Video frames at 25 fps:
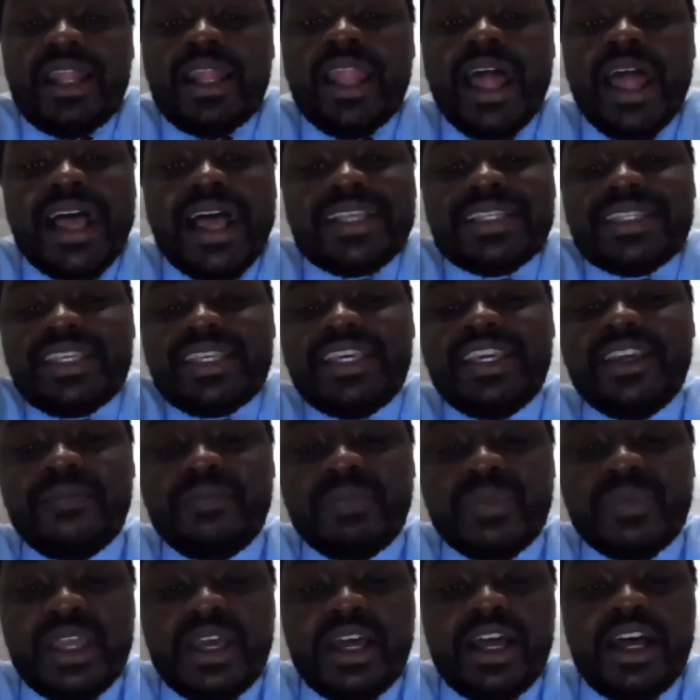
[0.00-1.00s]

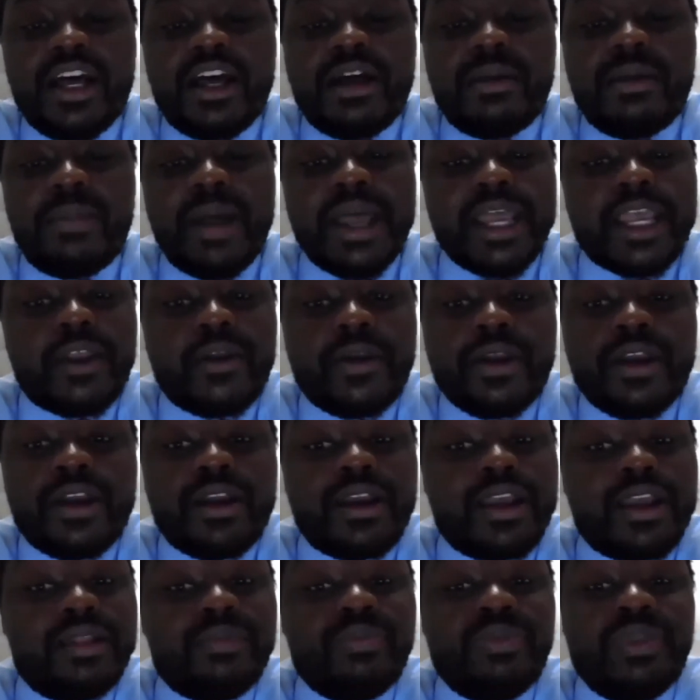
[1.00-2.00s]
Lastly, my career
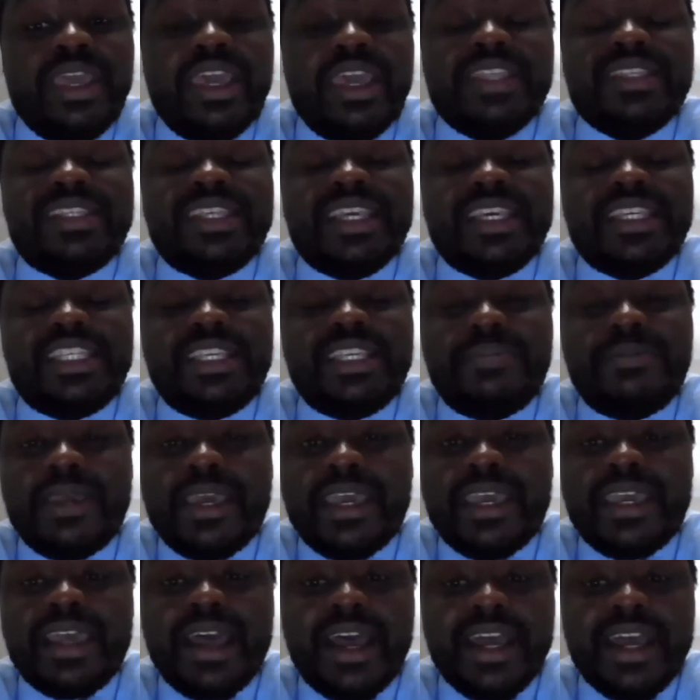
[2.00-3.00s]
in NCAA
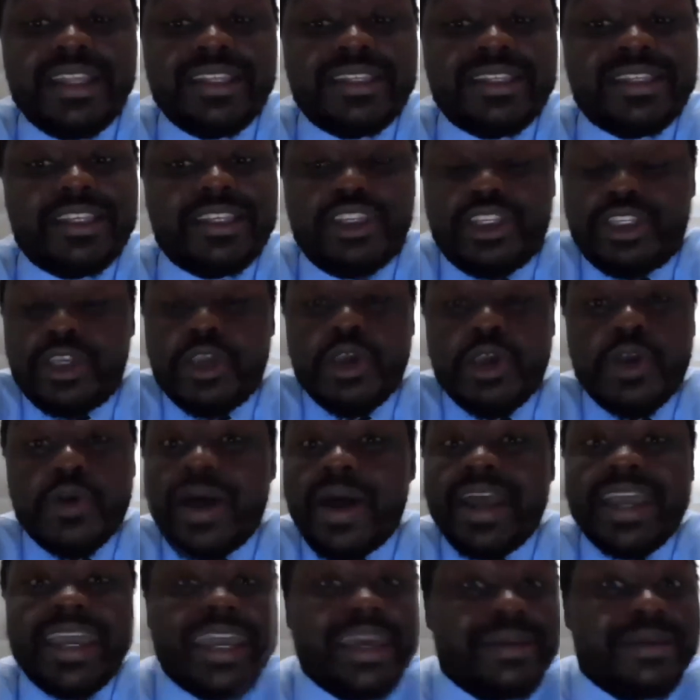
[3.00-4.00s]
CPA guidance and just who
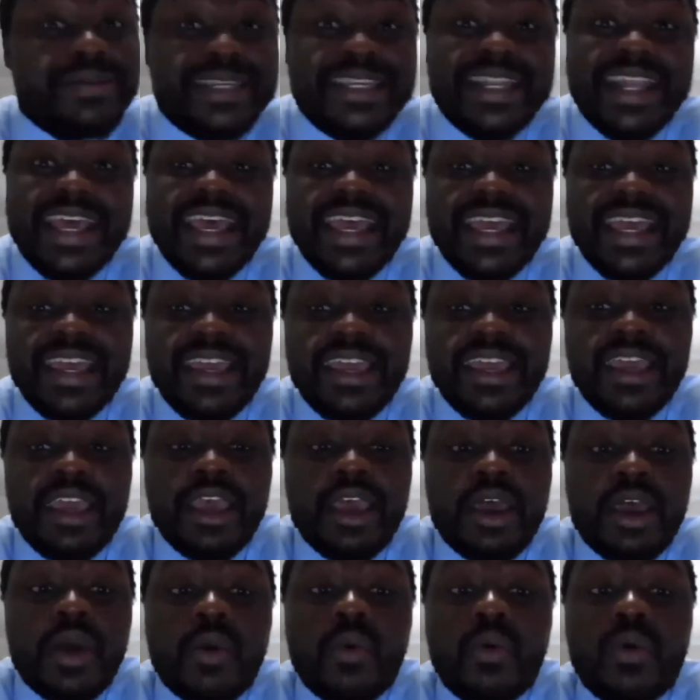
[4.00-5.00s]
I am today
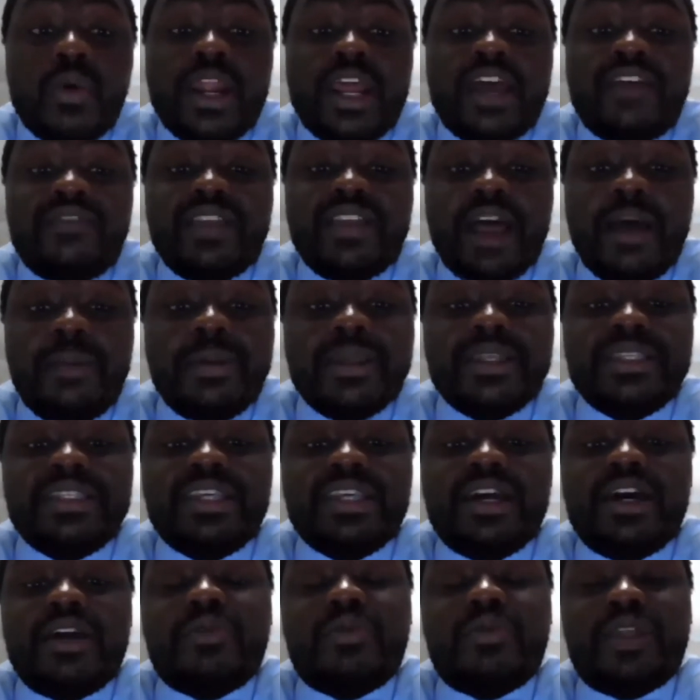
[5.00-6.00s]
would have not been
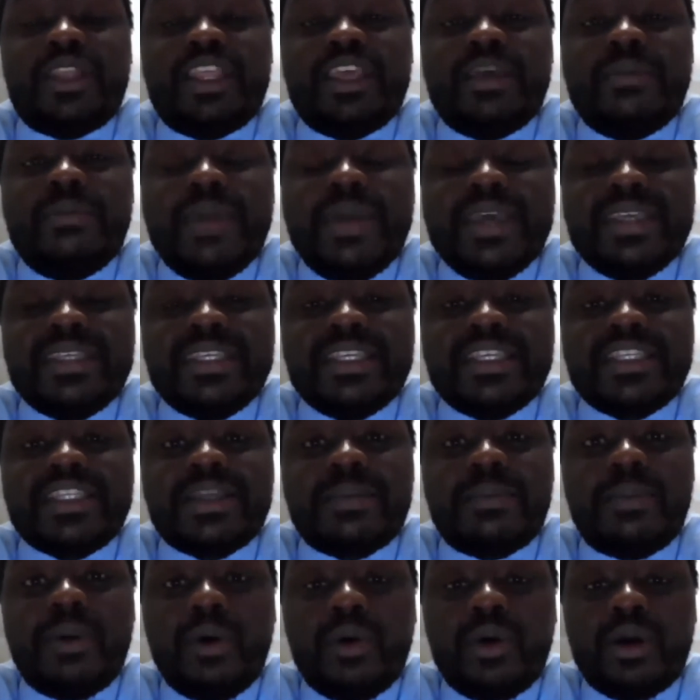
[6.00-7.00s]
done with the amazing
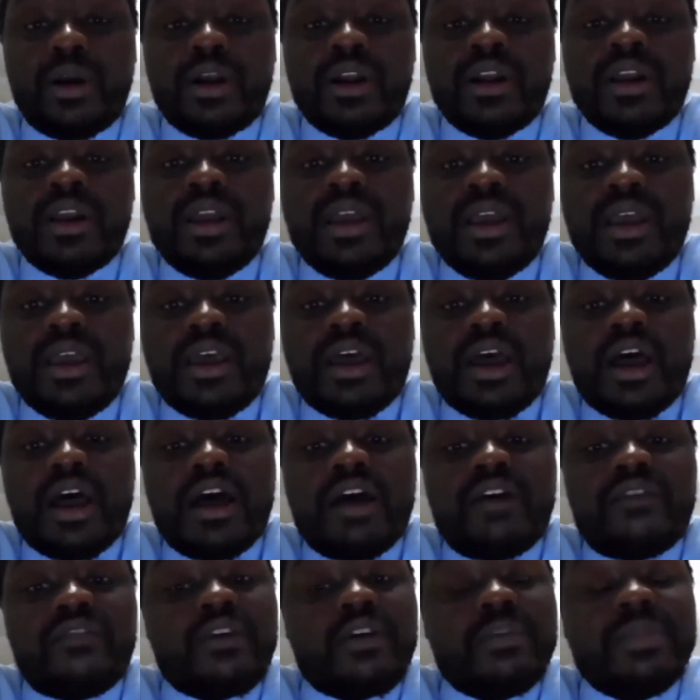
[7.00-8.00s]
support
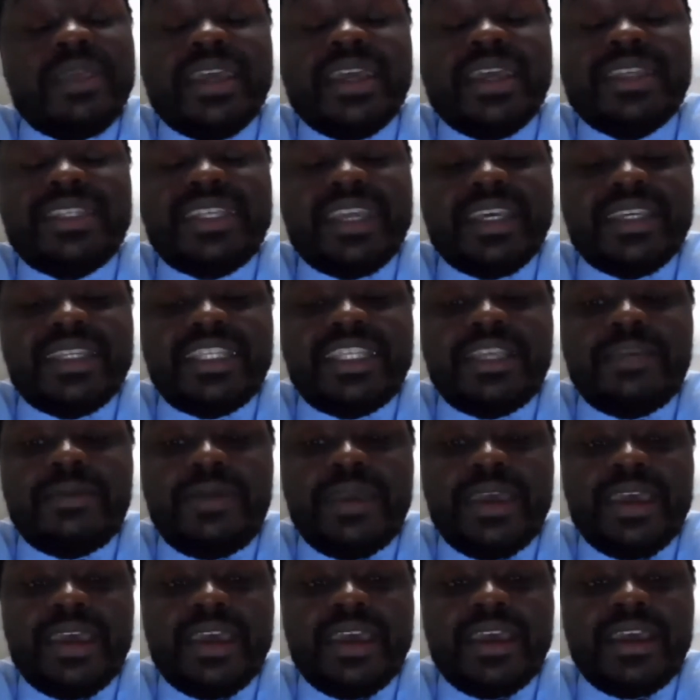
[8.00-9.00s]
from the NCAA
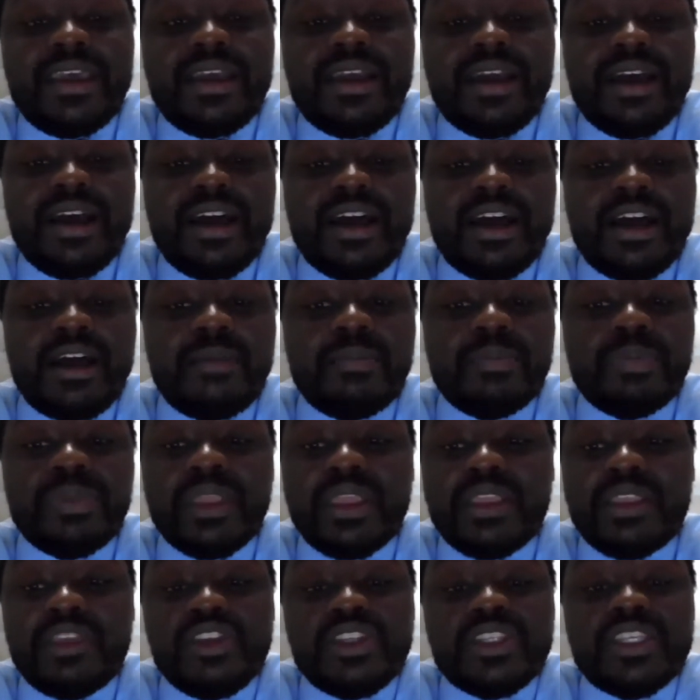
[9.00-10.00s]
CPA.
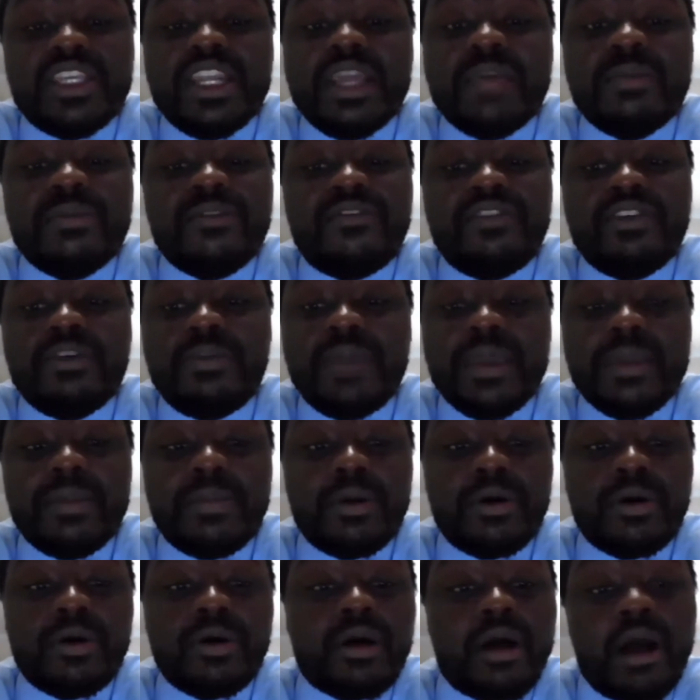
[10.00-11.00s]
Just to name a few
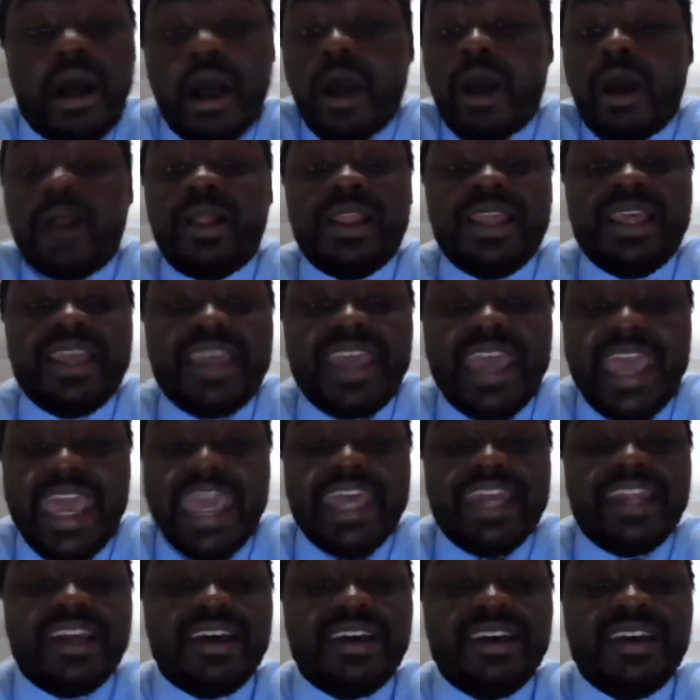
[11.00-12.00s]
people, Holly,
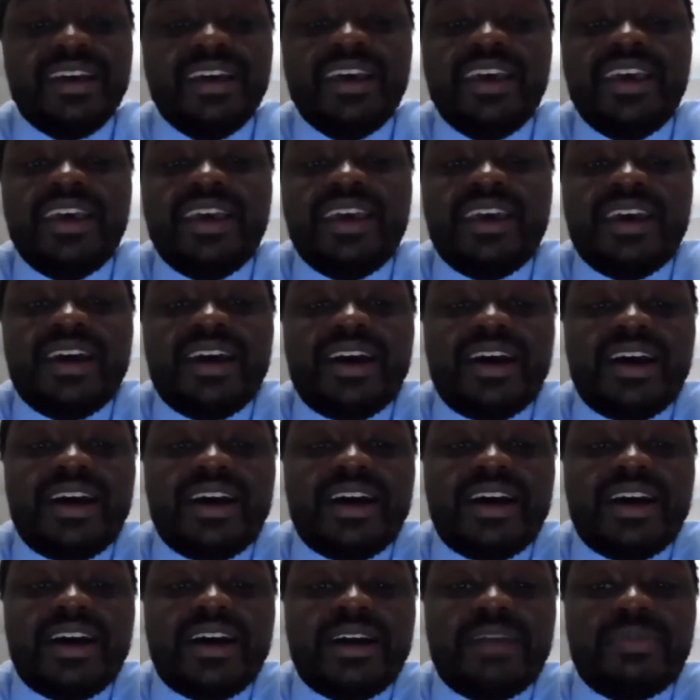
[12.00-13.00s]
Hannah,
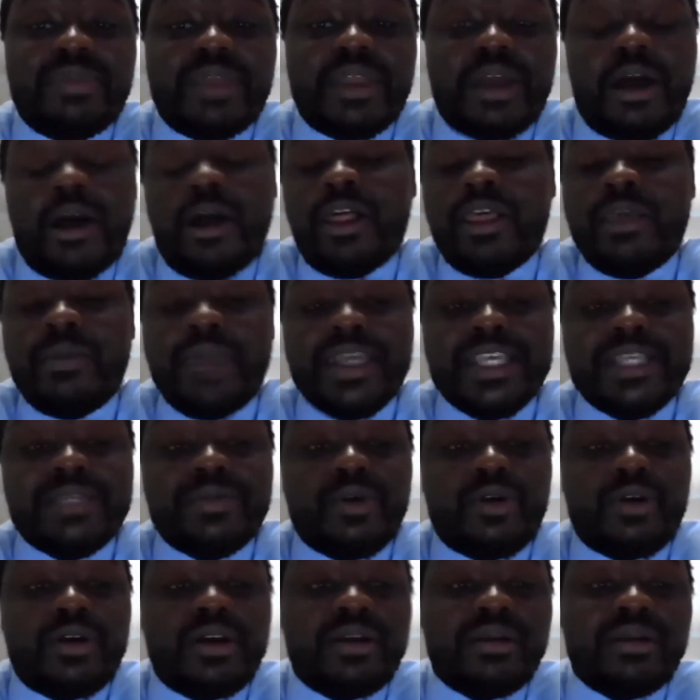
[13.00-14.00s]
Holly
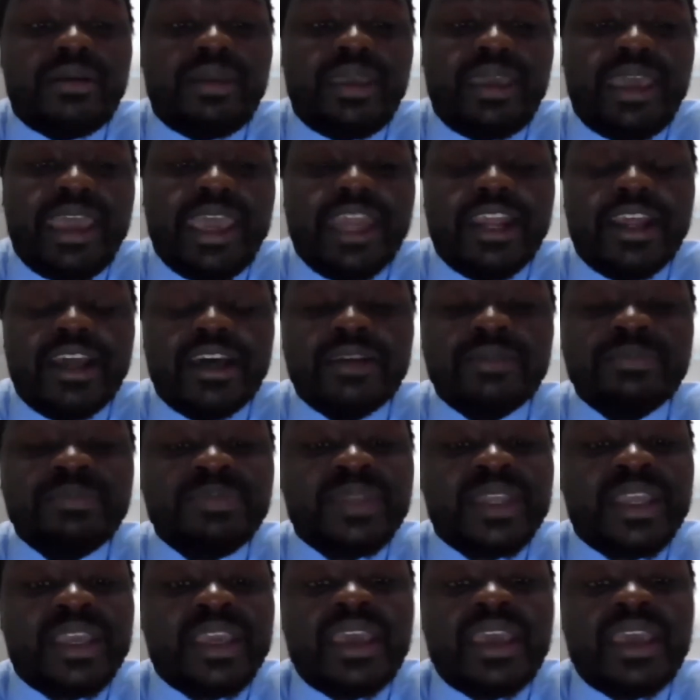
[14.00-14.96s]
Basemore, Hannah,